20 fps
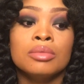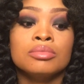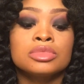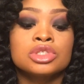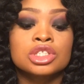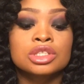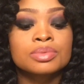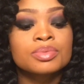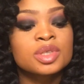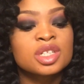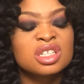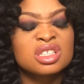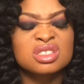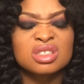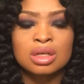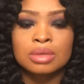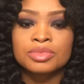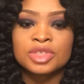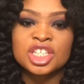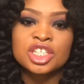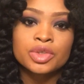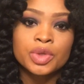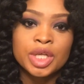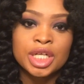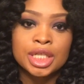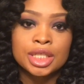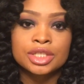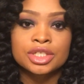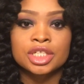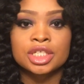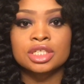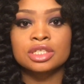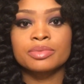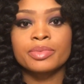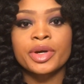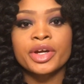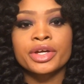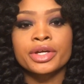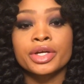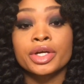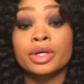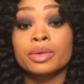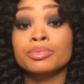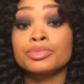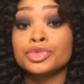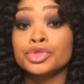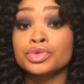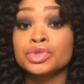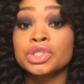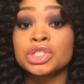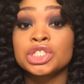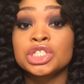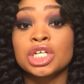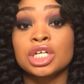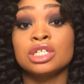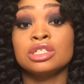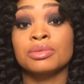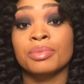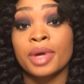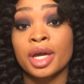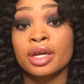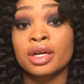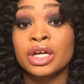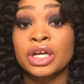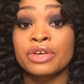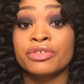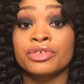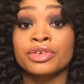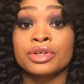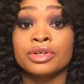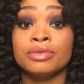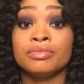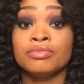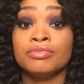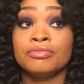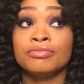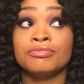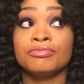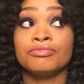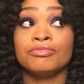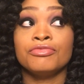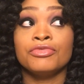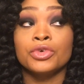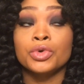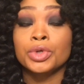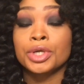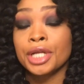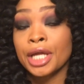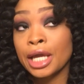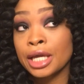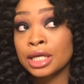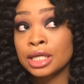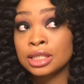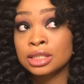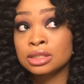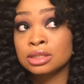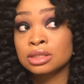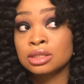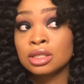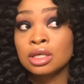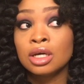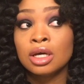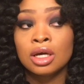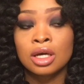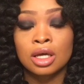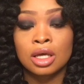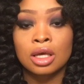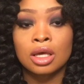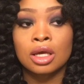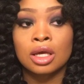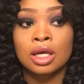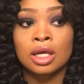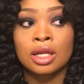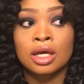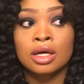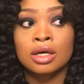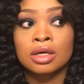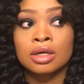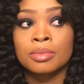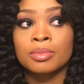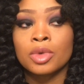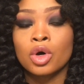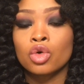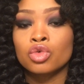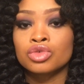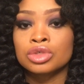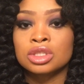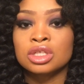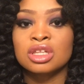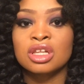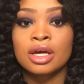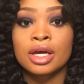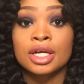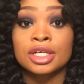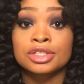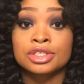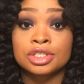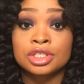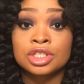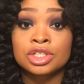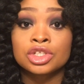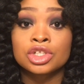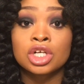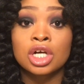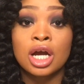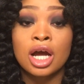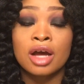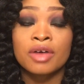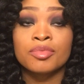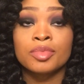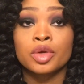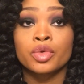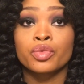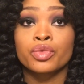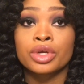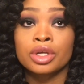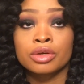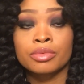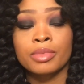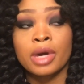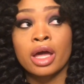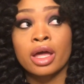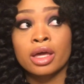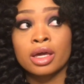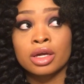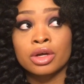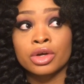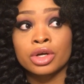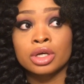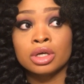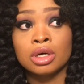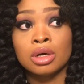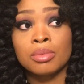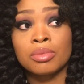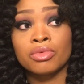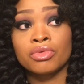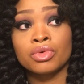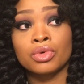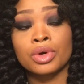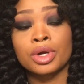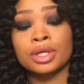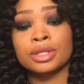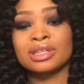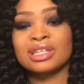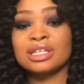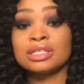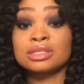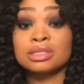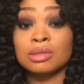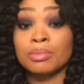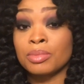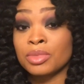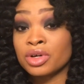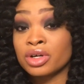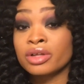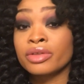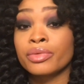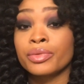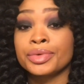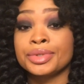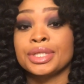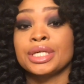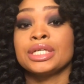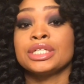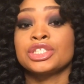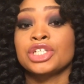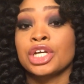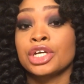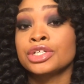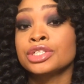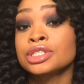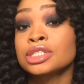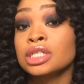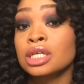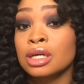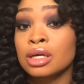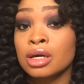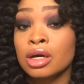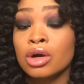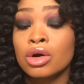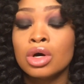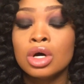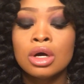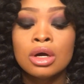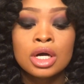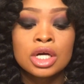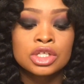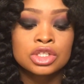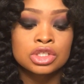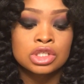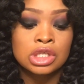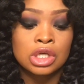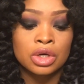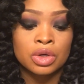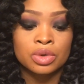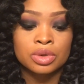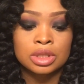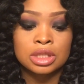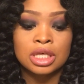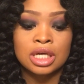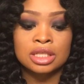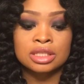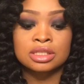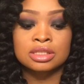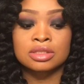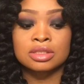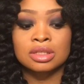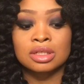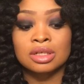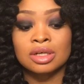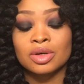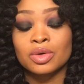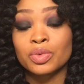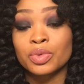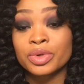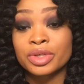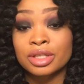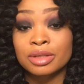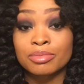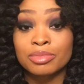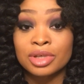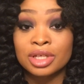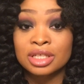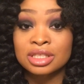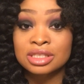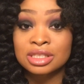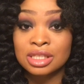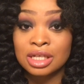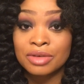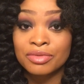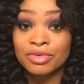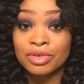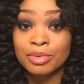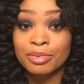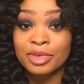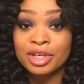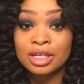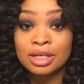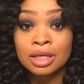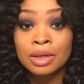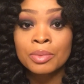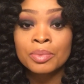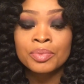just because I'm just ready to change my hair. I'm used to changing my hair every 4 days, and over the last year I've been wearing my hair up for at least a month with each hairstyle. So that's a really big step for me.